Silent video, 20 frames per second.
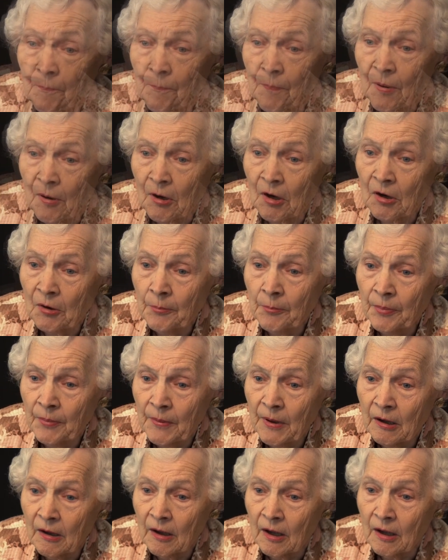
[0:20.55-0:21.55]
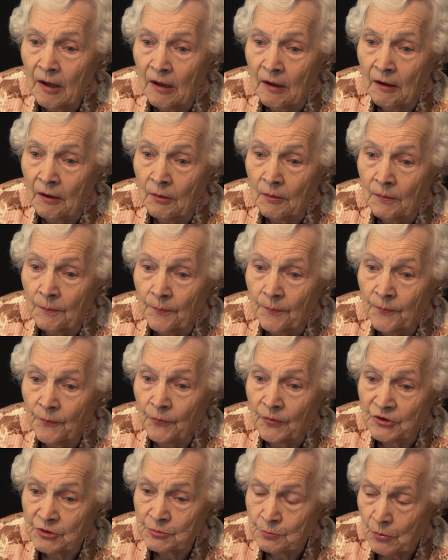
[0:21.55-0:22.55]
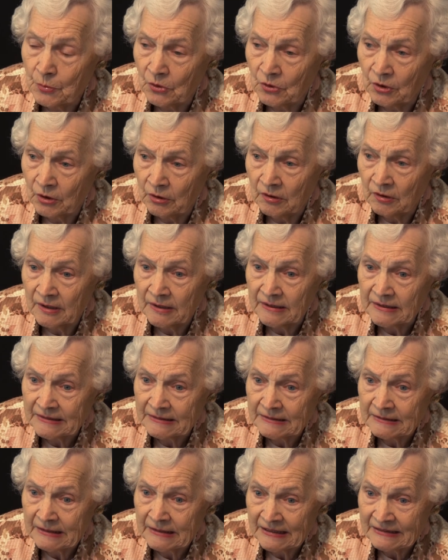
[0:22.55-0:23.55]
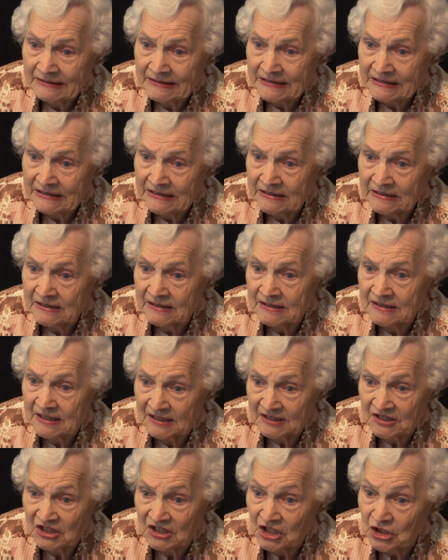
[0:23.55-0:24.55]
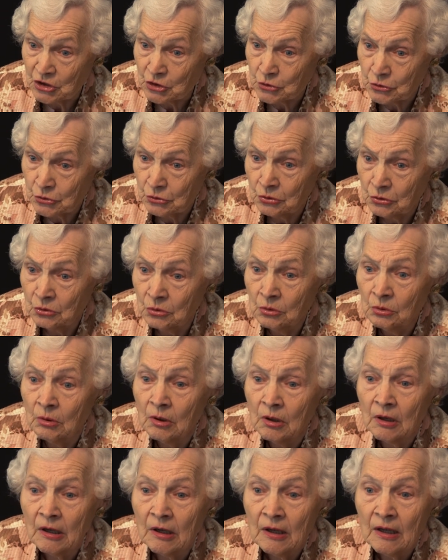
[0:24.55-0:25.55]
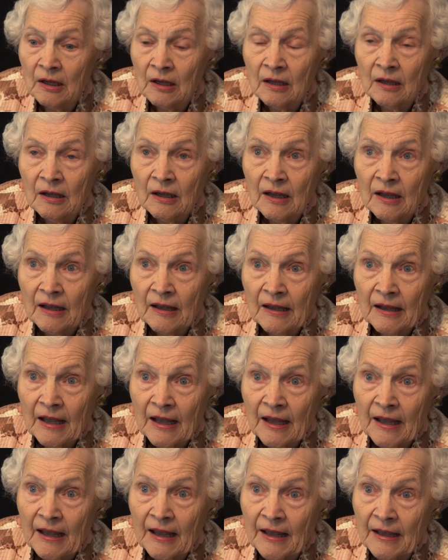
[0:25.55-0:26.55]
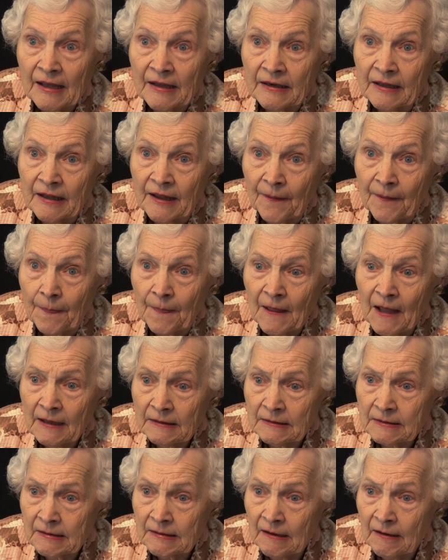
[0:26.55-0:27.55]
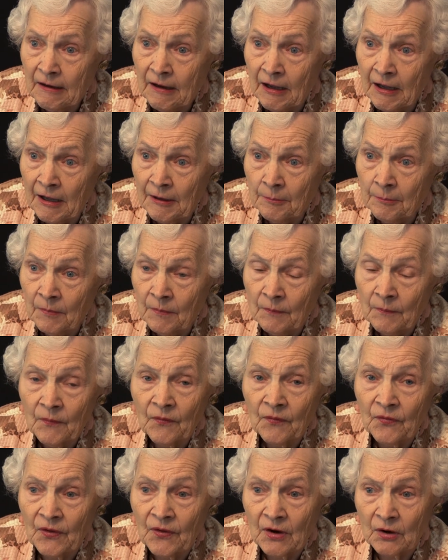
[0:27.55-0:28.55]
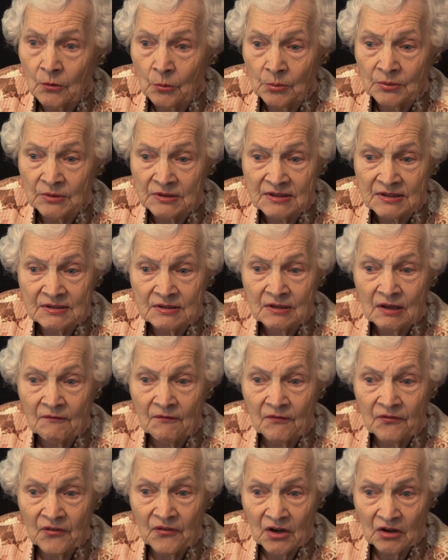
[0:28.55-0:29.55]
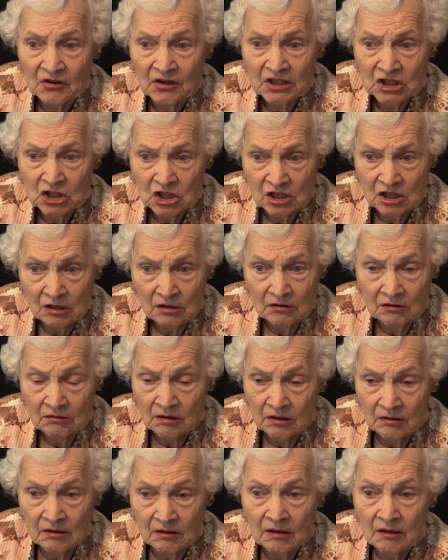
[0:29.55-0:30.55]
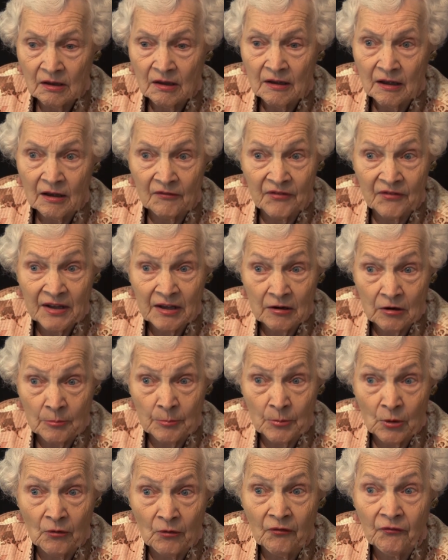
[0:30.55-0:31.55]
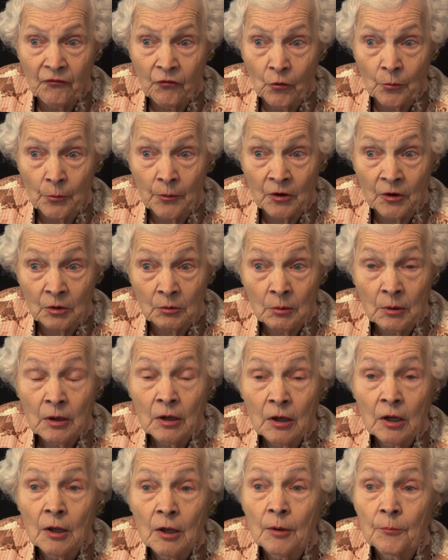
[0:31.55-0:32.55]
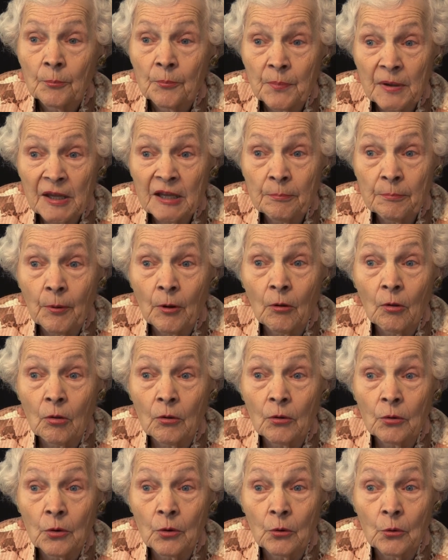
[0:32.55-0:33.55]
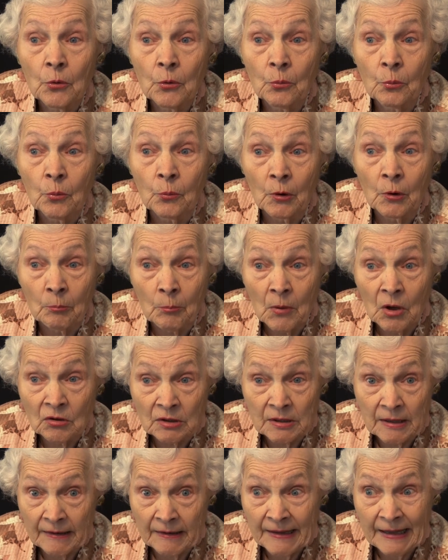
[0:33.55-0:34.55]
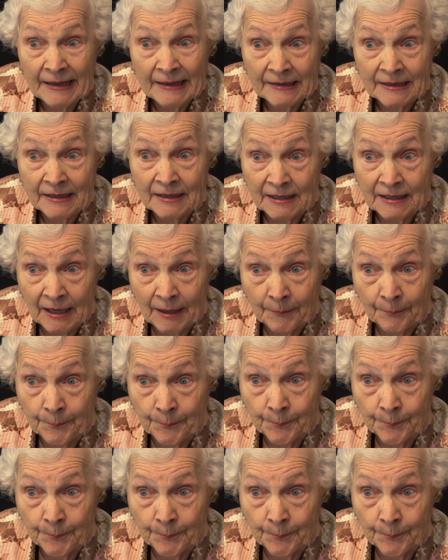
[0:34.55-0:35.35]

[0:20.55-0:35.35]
Barb was born in 1962, and at that time there was very little available for people who were multi-handicapped.